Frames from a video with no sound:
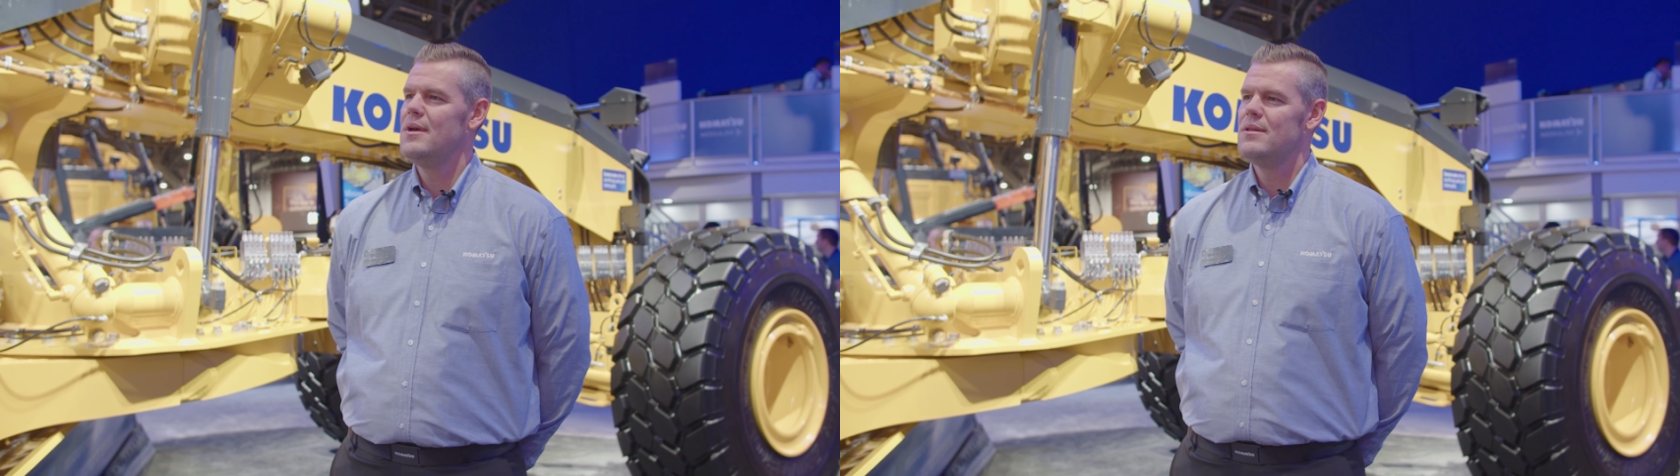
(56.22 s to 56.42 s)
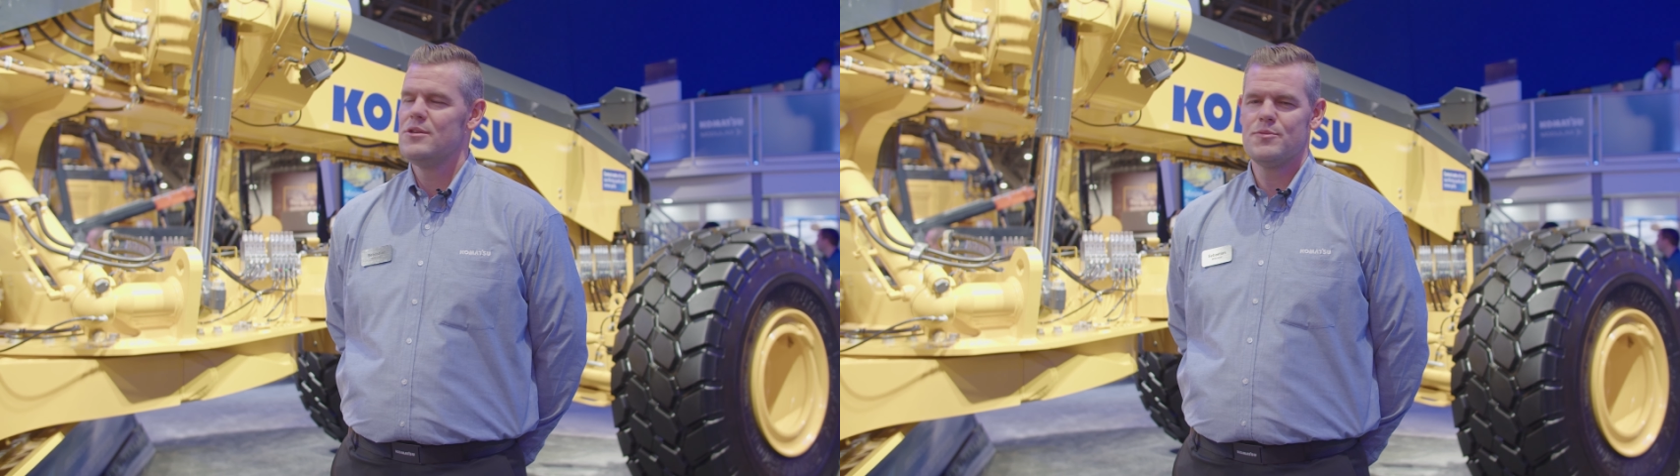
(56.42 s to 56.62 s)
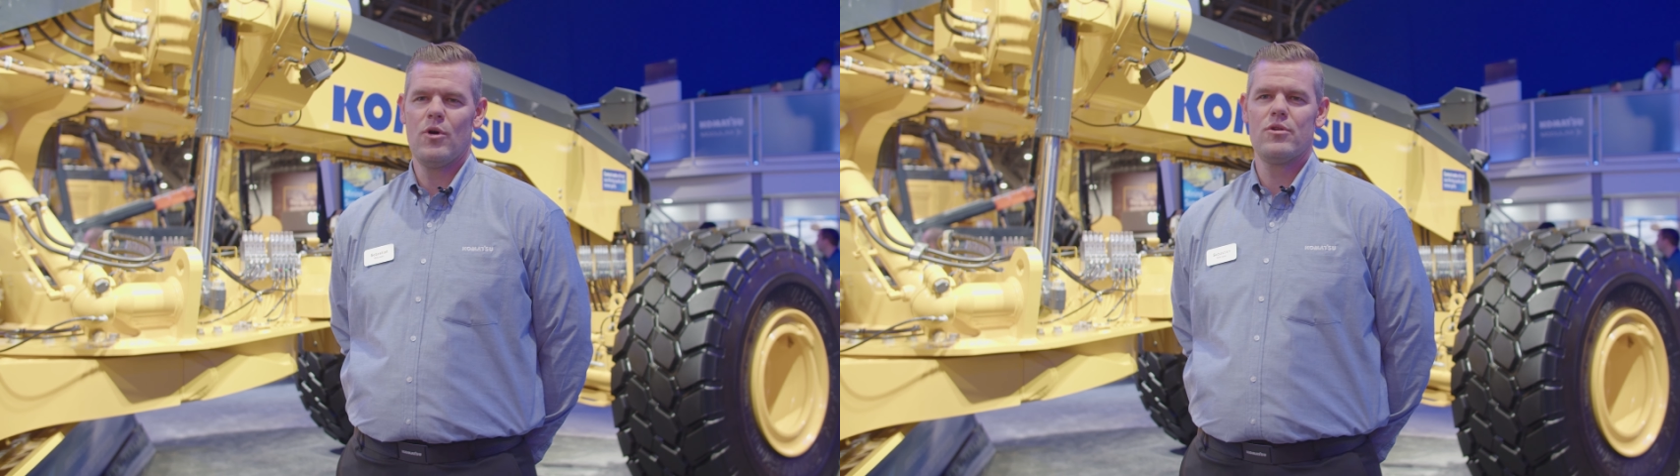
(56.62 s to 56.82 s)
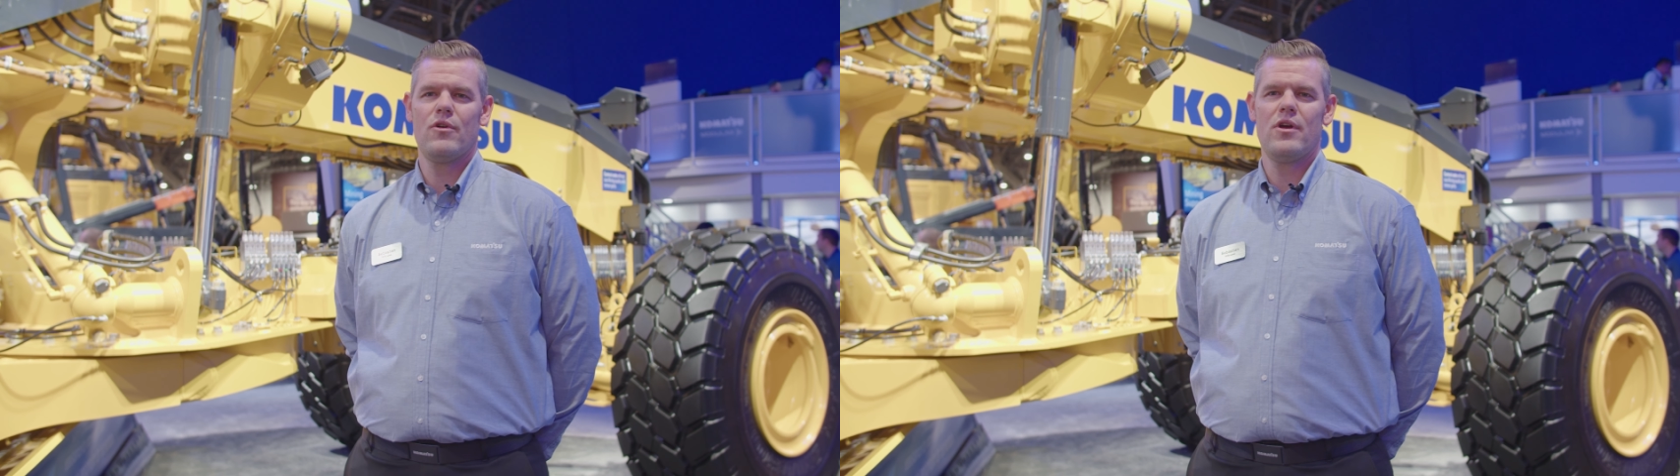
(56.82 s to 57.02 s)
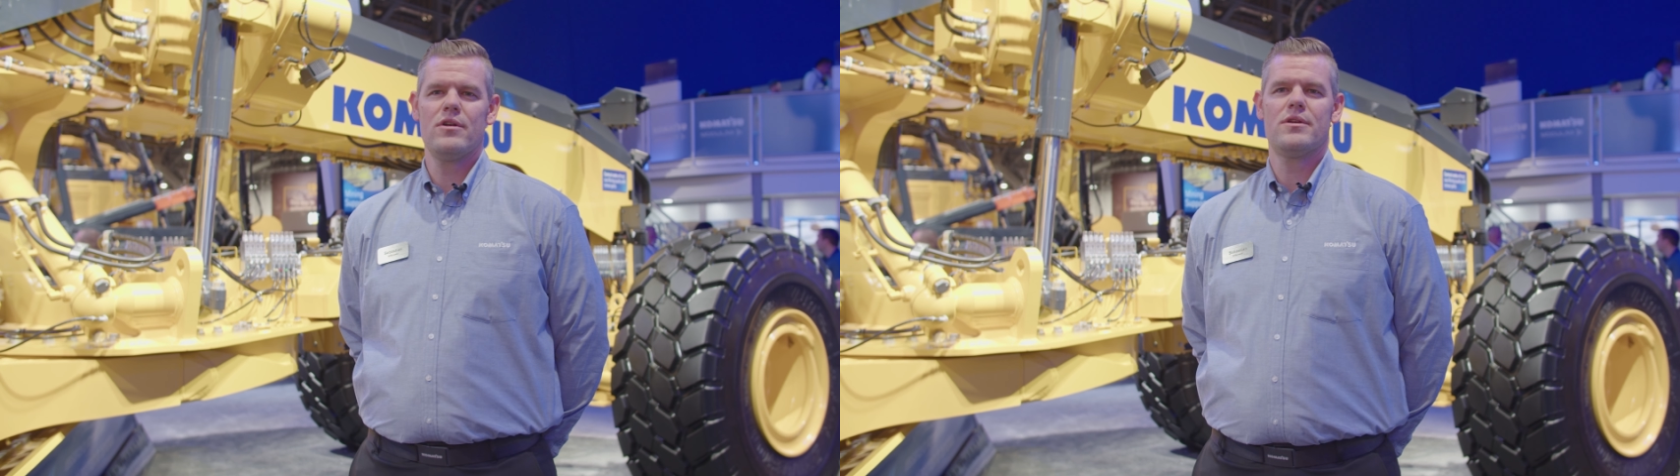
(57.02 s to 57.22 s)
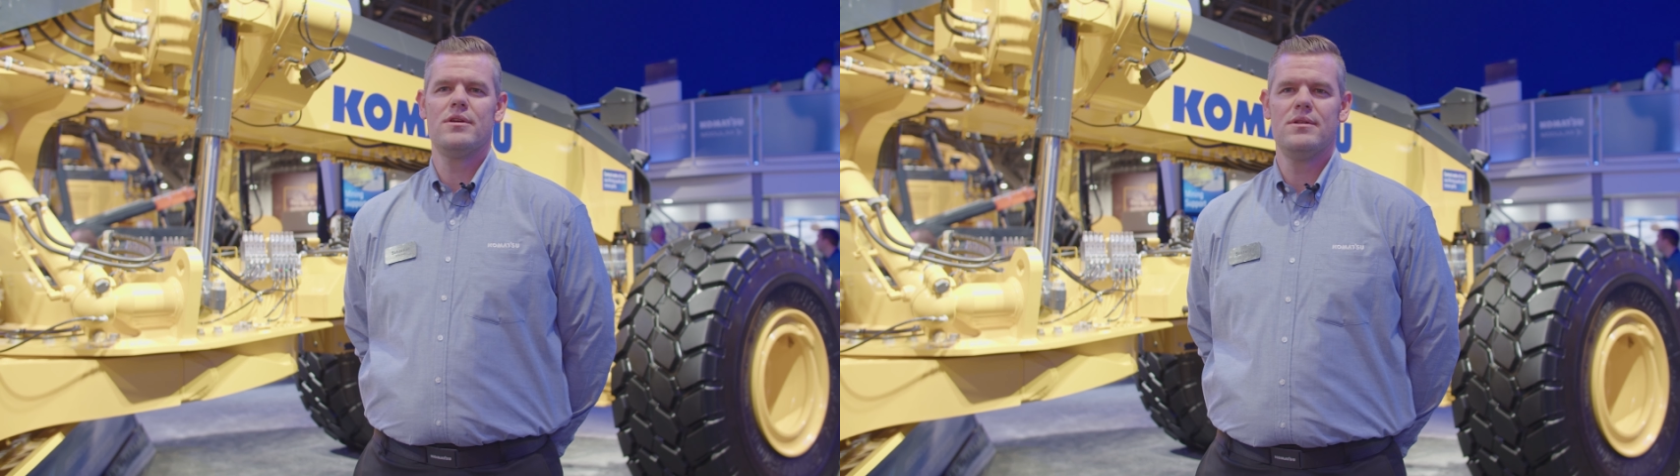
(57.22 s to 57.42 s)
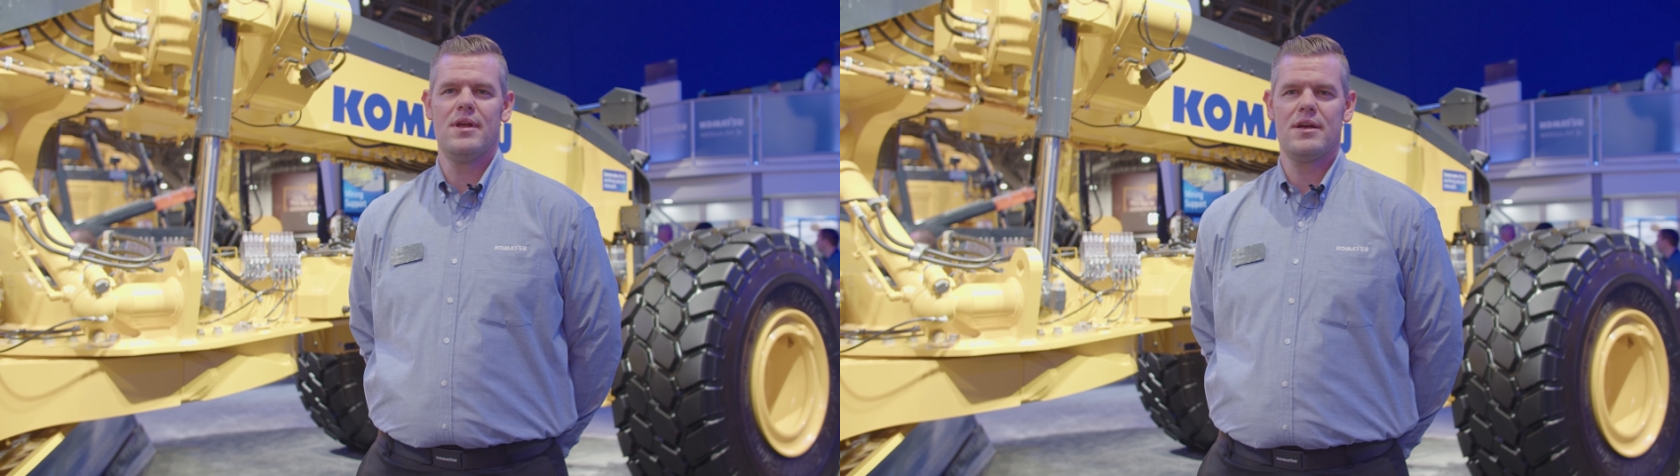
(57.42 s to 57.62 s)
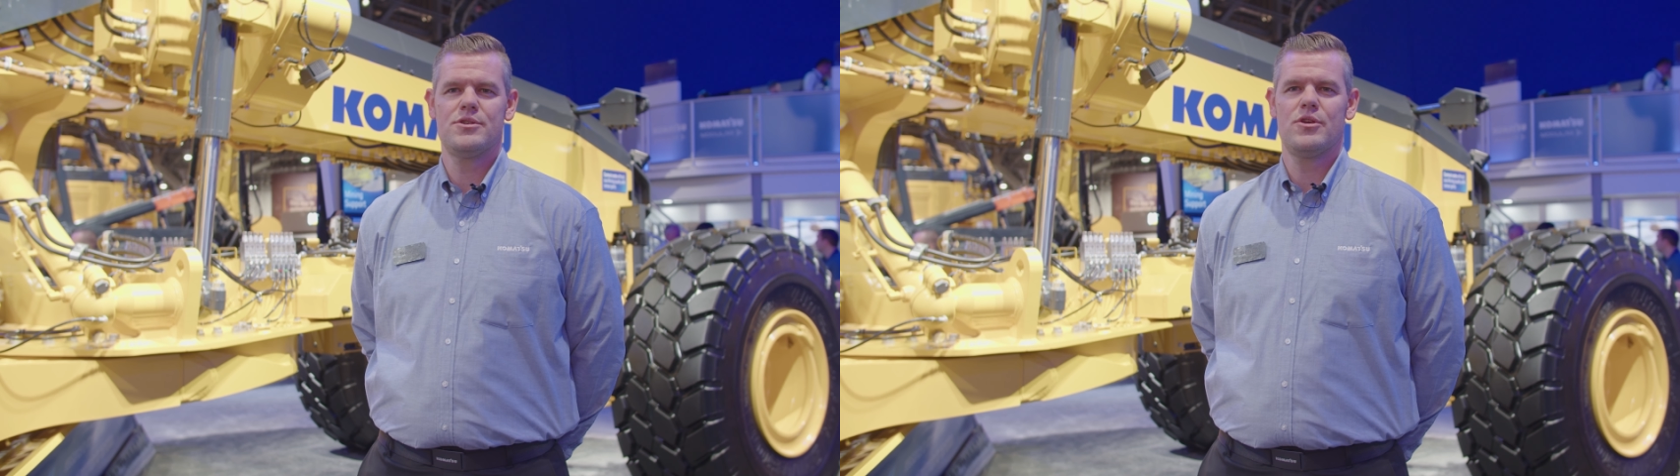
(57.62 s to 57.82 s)
This motor grader can
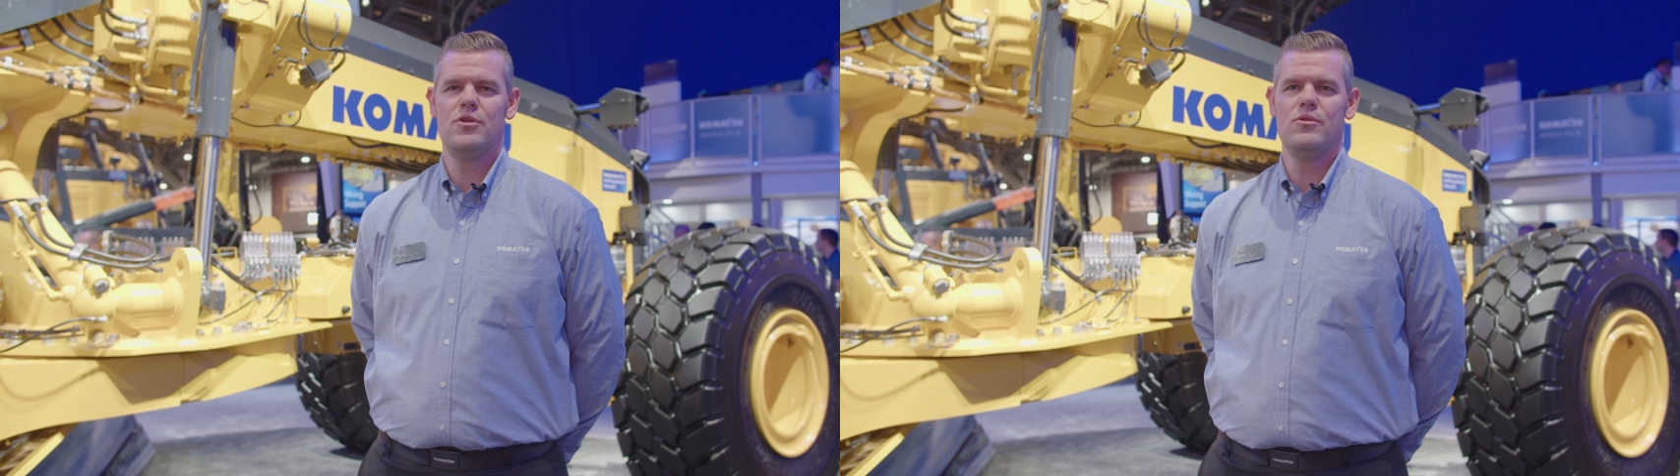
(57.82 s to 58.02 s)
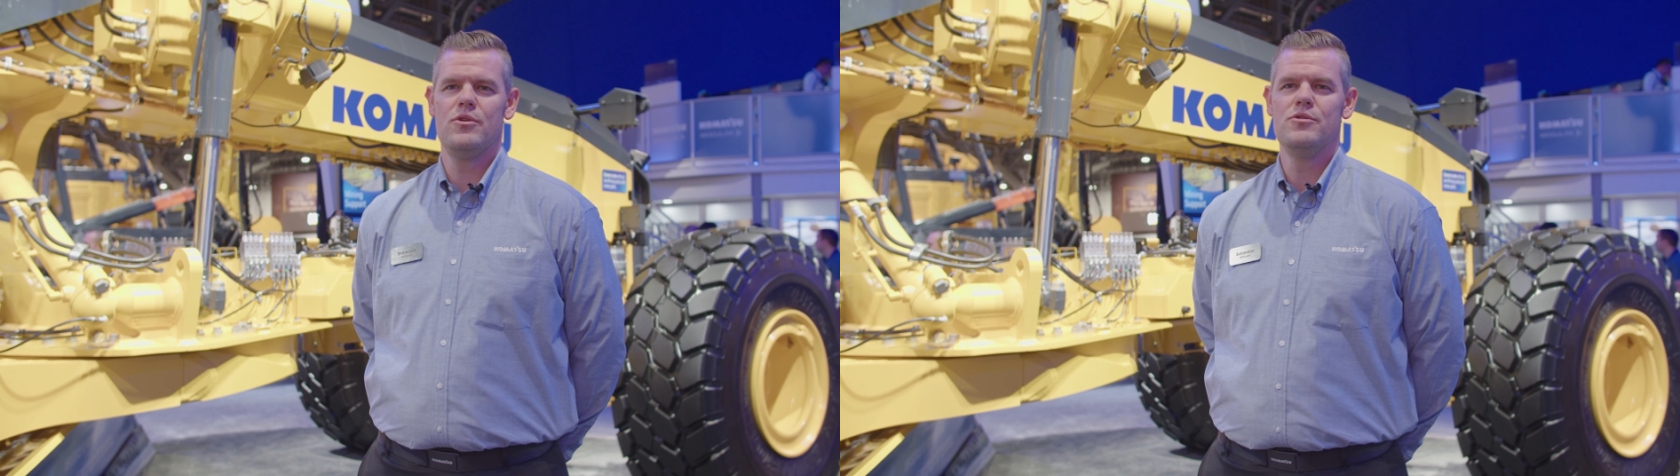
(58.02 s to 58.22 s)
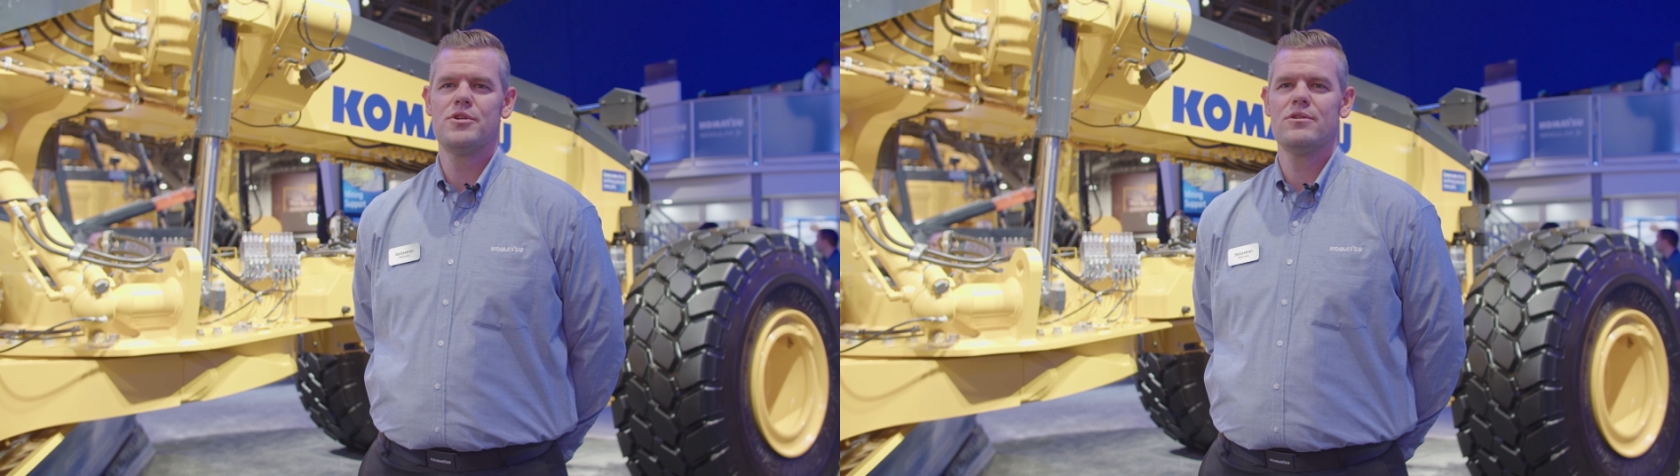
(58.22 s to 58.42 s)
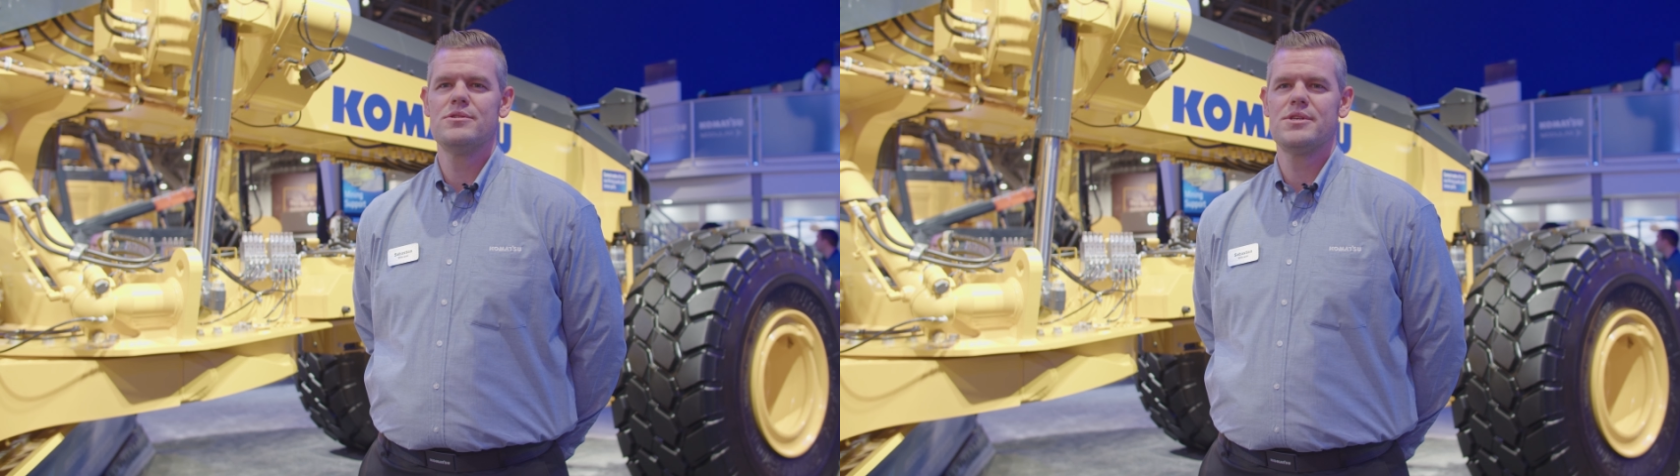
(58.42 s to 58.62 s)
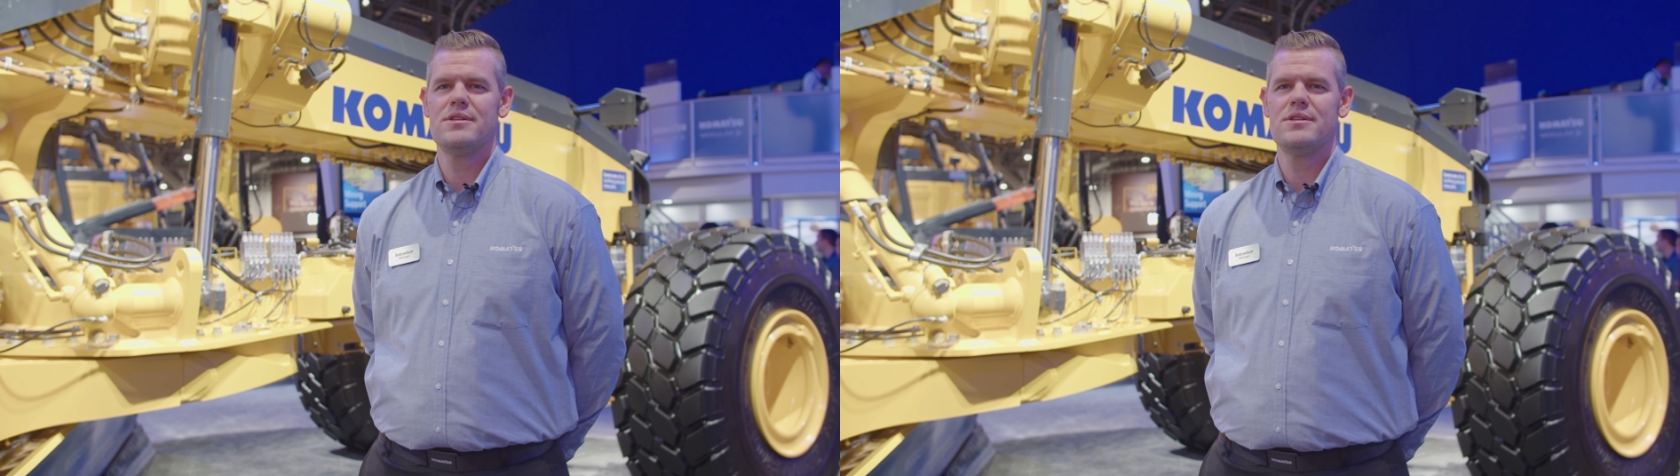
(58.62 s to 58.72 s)
execute U-turns